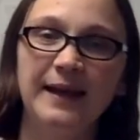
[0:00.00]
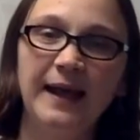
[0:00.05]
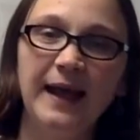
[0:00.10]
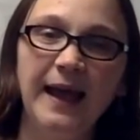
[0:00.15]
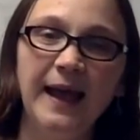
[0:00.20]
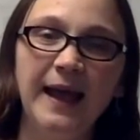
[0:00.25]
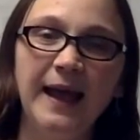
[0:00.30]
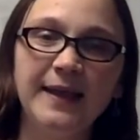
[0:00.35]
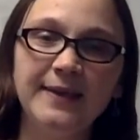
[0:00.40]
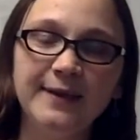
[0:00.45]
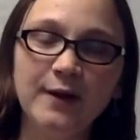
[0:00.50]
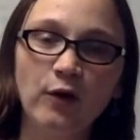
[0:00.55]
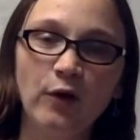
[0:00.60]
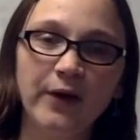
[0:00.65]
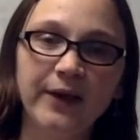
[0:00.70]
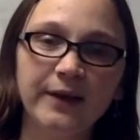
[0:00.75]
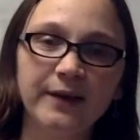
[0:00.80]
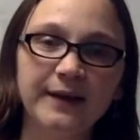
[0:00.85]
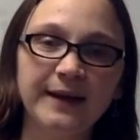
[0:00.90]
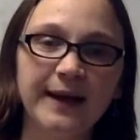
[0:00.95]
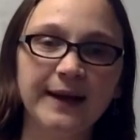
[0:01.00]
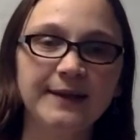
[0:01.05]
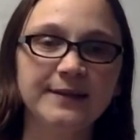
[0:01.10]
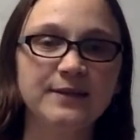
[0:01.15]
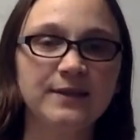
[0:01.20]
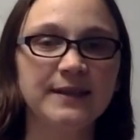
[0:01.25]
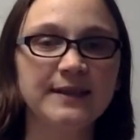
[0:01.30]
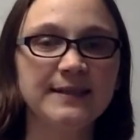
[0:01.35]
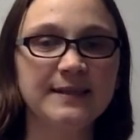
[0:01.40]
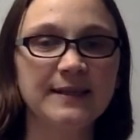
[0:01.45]
And the Euler
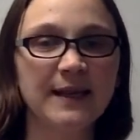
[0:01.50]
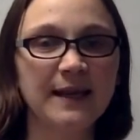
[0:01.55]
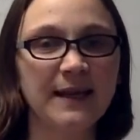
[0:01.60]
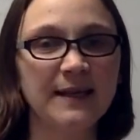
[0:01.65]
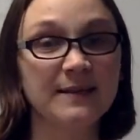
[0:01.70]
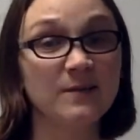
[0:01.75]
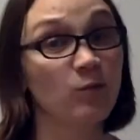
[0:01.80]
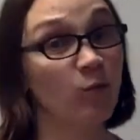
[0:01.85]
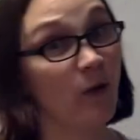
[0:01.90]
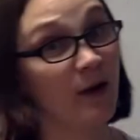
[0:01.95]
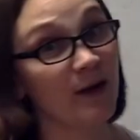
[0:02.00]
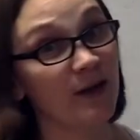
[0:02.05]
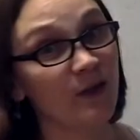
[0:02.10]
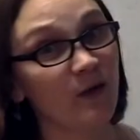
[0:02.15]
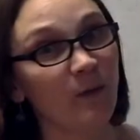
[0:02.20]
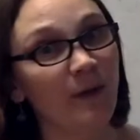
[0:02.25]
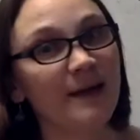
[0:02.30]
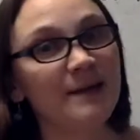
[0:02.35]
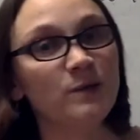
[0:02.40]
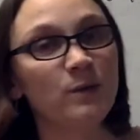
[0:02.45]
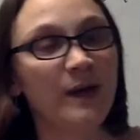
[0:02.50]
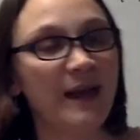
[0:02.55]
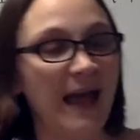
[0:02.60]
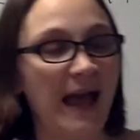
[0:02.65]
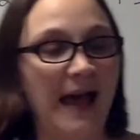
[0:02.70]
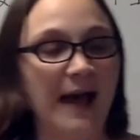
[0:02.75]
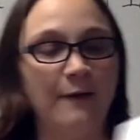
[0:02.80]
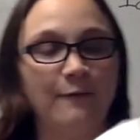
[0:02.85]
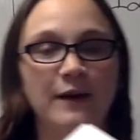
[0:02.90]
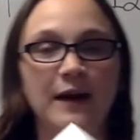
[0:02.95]
characteristic is one of the ways we
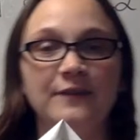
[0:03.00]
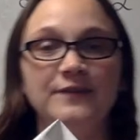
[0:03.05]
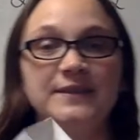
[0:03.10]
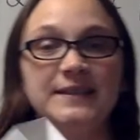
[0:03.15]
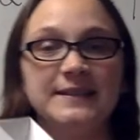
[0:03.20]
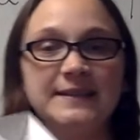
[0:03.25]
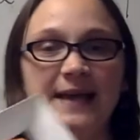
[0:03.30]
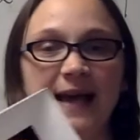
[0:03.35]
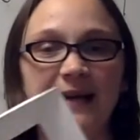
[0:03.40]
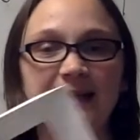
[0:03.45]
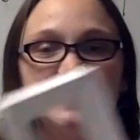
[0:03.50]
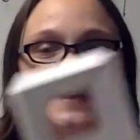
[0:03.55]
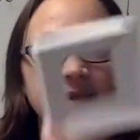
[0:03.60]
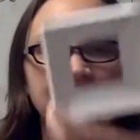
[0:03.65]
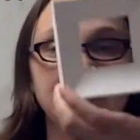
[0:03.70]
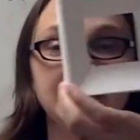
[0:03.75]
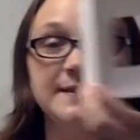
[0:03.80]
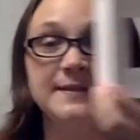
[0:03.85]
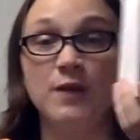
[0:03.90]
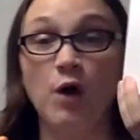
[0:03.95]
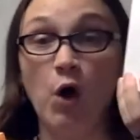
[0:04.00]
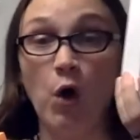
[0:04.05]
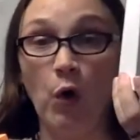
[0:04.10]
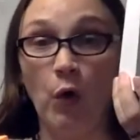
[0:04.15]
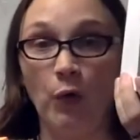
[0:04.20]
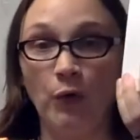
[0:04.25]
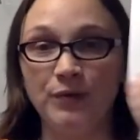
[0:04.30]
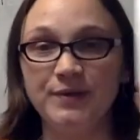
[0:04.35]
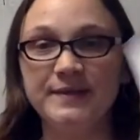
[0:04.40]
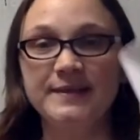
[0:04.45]
have of detecting these
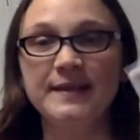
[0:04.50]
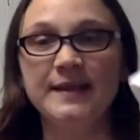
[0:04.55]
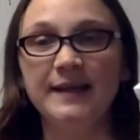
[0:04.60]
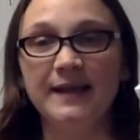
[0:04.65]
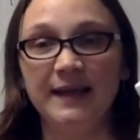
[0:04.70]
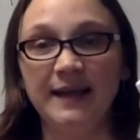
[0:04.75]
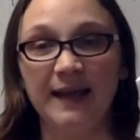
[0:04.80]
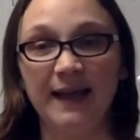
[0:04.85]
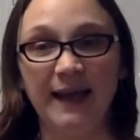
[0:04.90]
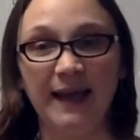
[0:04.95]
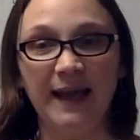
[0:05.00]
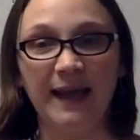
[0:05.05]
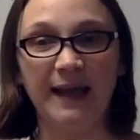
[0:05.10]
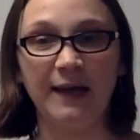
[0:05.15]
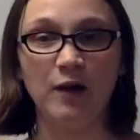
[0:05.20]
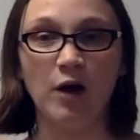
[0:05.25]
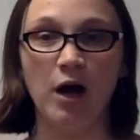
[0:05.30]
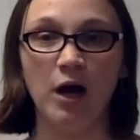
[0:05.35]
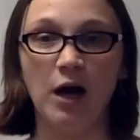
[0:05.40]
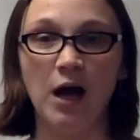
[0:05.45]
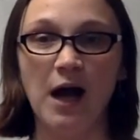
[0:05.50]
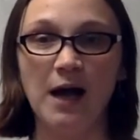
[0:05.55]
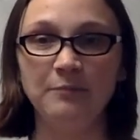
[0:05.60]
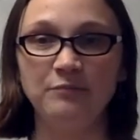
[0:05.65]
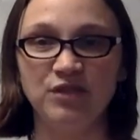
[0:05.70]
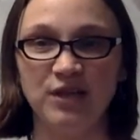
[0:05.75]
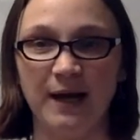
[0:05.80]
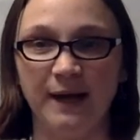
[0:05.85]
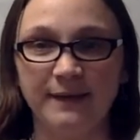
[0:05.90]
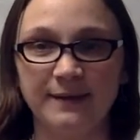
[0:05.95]
holes in our
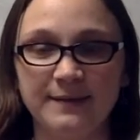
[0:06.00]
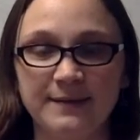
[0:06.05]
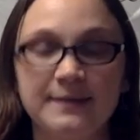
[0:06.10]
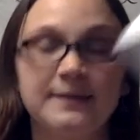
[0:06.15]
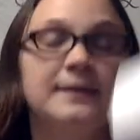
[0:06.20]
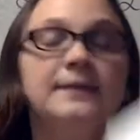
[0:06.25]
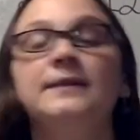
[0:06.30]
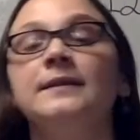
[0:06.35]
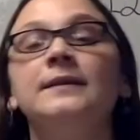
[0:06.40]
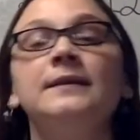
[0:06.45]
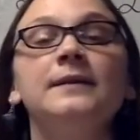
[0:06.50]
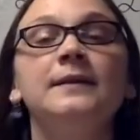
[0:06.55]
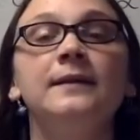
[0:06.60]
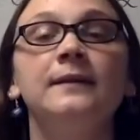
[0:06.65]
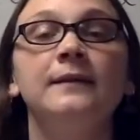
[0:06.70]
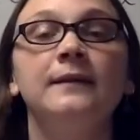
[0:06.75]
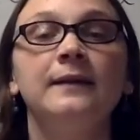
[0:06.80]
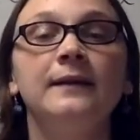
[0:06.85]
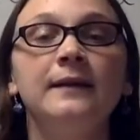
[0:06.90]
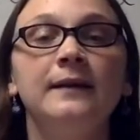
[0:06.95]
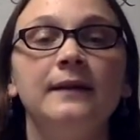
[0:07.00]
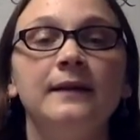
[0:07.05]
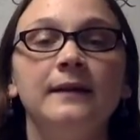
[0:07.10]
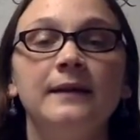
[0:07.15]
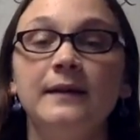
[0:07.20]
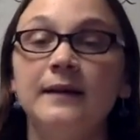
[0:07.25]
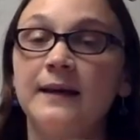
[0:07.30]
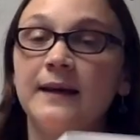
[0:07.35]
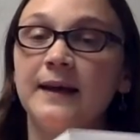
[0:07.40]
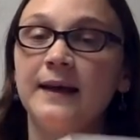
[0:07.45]
objects.
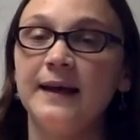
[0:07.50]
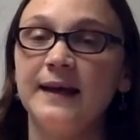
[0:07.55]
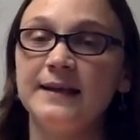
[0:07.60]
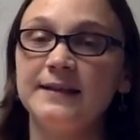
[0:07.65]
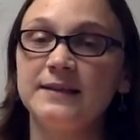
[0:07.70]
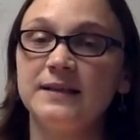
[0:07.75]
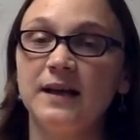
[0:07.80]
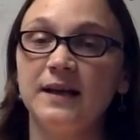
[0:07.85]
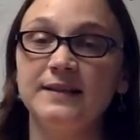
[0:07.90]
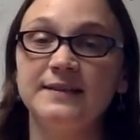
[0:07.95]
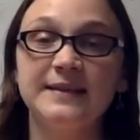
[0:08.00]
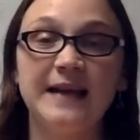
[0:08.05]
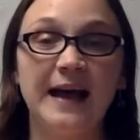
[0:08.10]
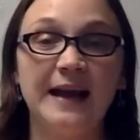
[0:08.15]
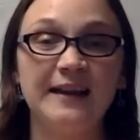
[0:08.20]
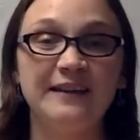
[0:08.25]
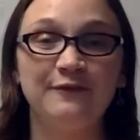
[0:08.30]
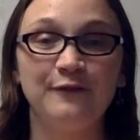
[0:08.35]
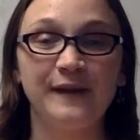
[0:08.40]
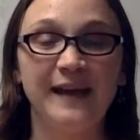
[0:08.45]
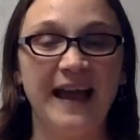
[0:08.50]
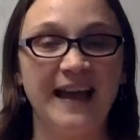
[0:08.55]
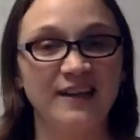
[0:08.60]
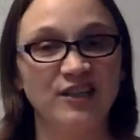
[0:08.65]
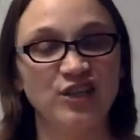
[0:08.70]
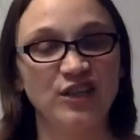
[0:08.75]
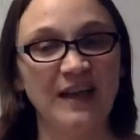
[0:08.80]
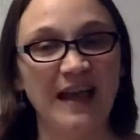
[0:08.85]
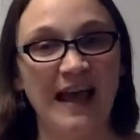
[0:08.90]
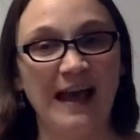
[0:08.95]
It turns out if we
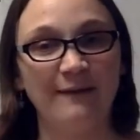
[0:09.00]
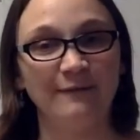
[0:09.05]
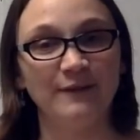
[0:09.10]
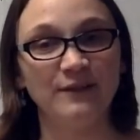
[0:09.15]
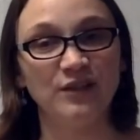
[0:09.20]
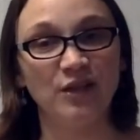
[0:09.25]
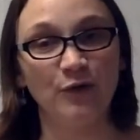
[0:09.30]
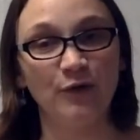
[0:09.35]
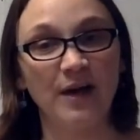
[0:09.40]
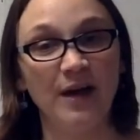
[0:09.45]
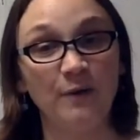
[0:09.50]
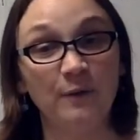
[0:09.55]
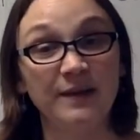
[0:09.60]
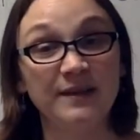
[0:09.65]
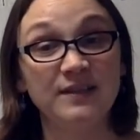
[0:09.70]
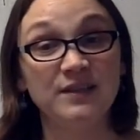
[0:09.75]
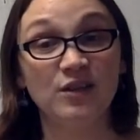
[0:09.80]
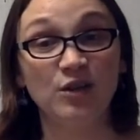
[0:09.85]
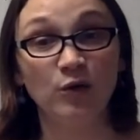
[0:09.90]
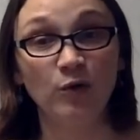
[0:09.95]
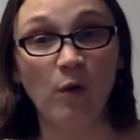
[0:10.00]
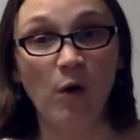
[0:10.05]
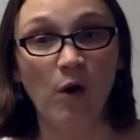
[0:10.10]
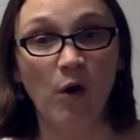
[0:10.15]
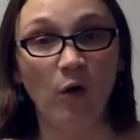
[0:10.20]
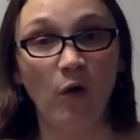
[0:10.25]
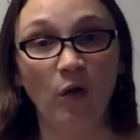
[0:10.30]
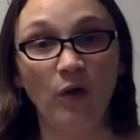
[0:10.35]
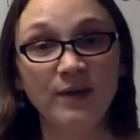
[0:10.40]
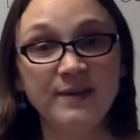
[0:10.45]
actually have a donut with 2
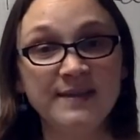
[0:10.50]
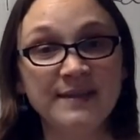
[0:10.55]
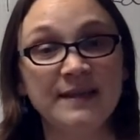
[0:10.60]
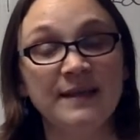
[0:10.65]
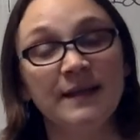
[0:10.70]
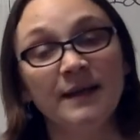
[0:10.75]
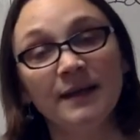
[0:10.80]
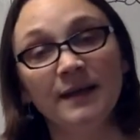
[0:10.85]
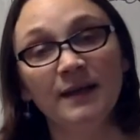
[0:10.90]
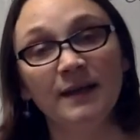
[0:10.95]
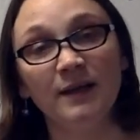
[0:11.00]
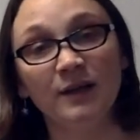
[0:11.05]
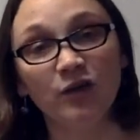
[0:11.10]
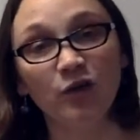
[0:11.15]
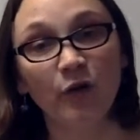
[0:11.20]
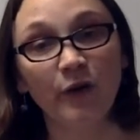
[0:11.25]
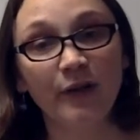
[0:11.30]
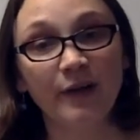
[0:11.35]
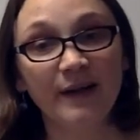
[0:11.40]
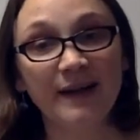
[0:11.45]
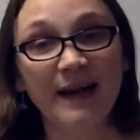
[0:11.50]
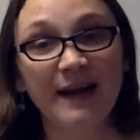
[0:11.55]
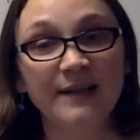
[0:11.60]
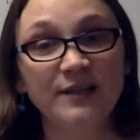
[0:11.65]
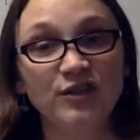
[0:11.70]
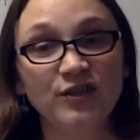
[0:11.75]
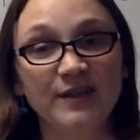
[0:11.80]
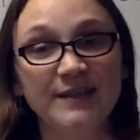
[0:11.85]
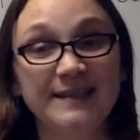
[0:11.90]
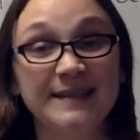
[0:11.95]
holes, the Euler
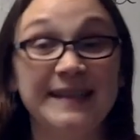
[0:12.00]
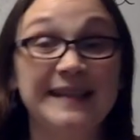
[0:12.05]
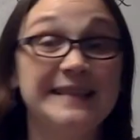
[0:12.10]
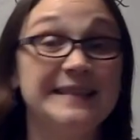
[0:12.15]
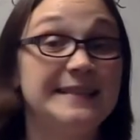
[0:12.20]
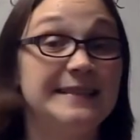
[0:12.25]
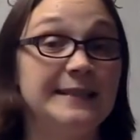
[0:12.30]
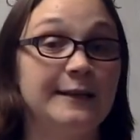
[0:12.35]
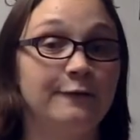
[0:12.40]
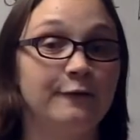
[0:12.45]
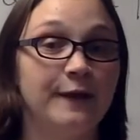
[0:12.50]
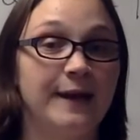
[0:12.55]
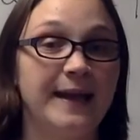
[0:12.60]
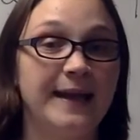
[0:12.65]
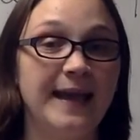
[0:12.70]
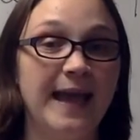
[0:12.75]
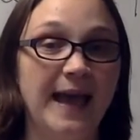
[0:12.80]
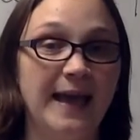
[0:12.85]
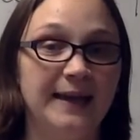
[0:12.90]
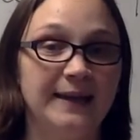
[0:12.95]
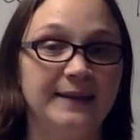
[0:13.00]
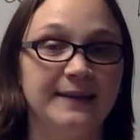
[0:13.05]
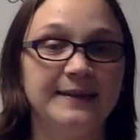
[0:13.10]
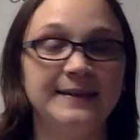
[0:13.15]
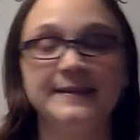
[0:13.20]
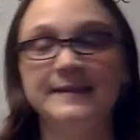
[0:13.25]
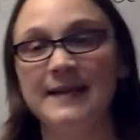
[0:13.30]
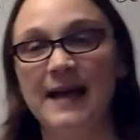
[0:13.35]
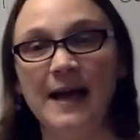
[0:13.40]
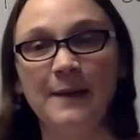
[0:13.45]
characteristic is different again.
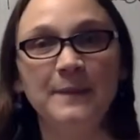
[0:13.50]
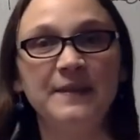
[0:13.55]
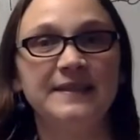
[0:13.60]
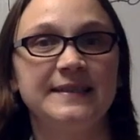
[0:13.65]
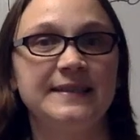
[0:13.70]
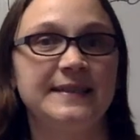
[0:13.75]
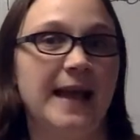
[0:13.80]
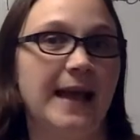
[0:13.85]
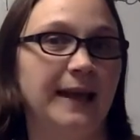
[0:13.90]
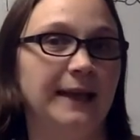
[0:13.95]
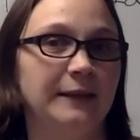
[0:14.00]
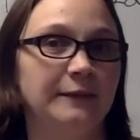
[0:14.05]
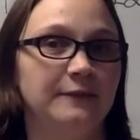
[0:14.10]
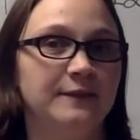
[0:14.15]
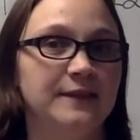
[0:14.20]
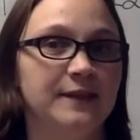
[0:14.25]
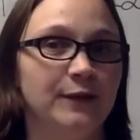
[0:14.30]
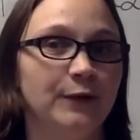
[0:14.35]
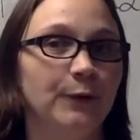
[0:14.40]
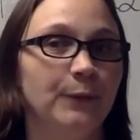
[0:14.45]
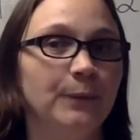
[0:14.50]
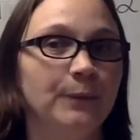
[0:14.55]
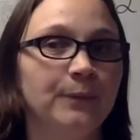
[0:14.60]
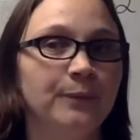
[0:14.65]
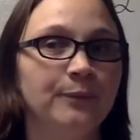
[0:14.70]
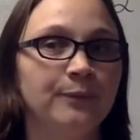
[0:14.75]
This time -2.